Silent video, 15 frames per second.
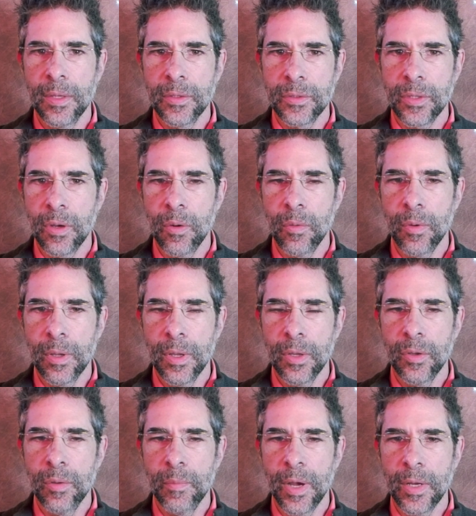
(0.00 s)
So
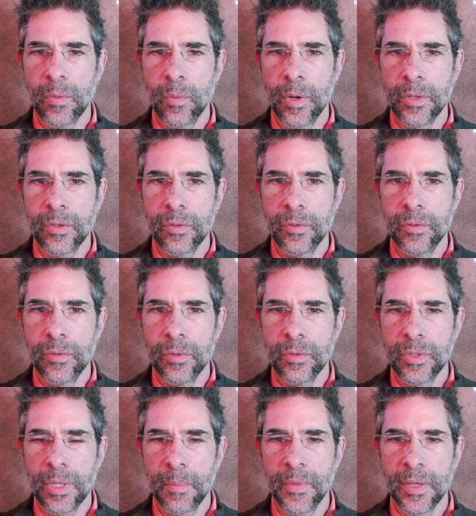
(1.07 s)
you might want to do
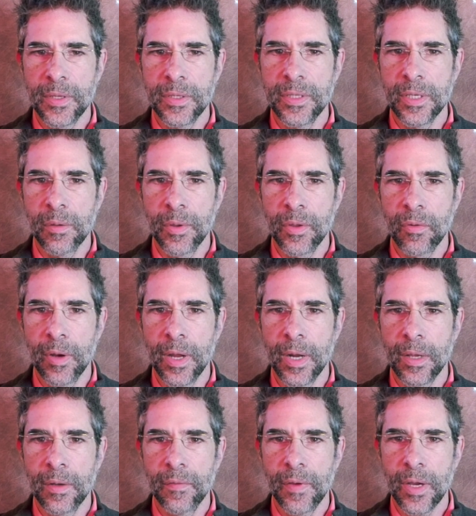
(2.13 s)
something to deal with
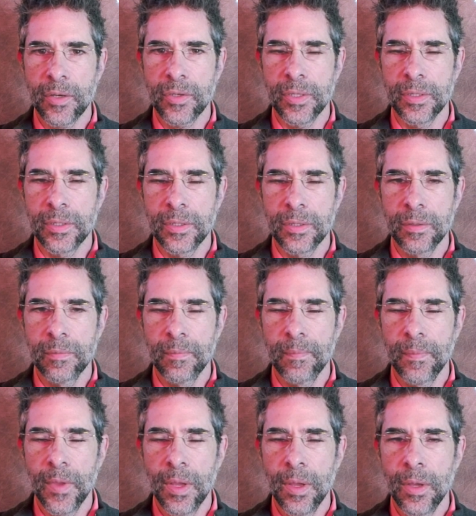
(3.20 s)
chronic infections.
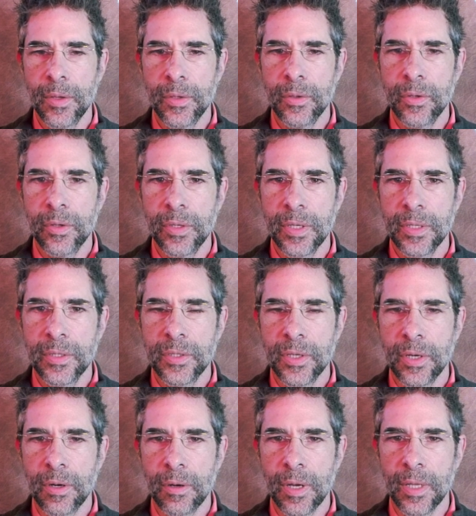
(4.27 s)
You could
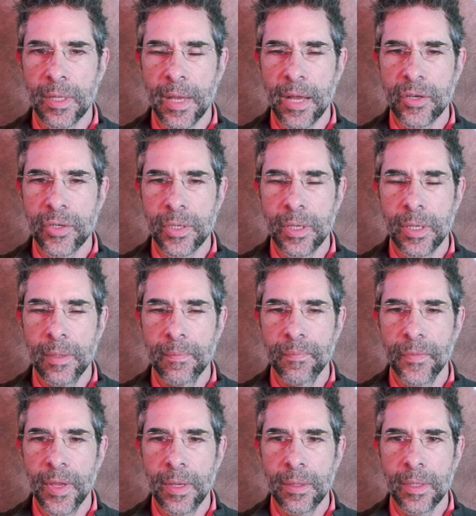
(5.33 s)
consider Allergica,
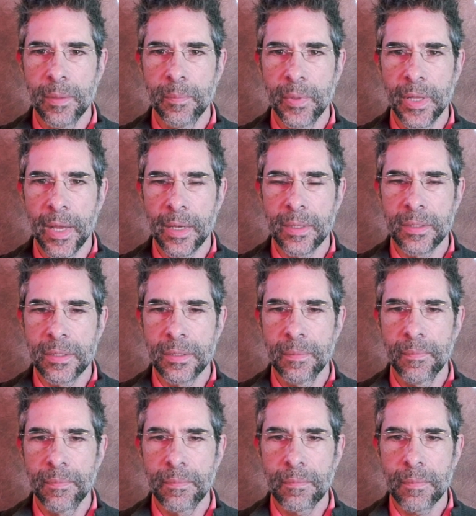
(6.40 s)
Limplex,
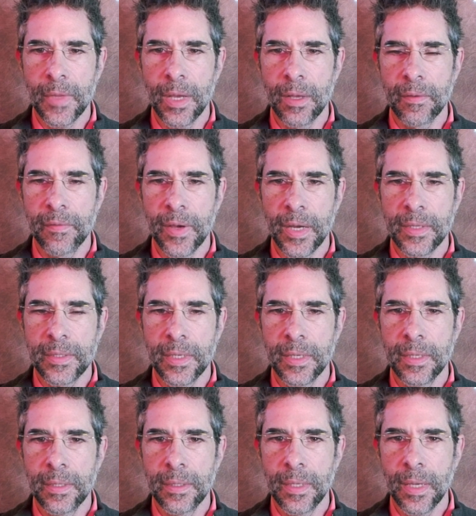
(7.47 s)

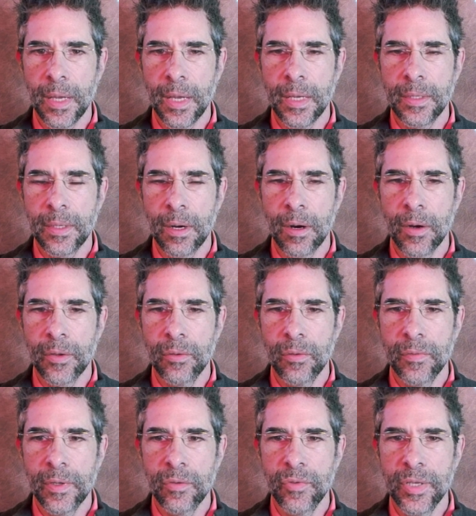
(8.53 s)
Alvectin, and our
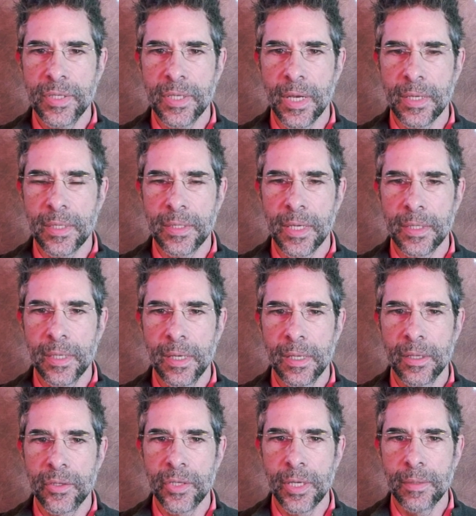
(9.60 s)
UV reset
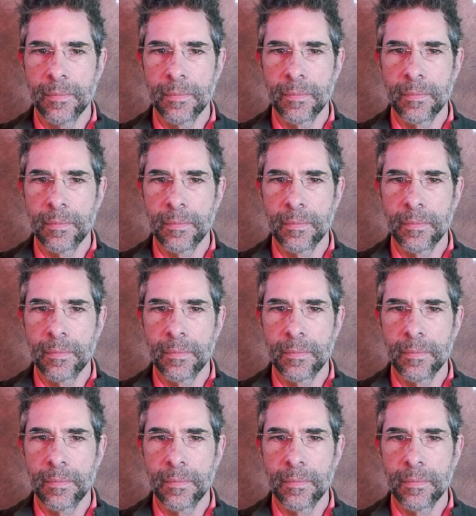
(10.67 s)
technology.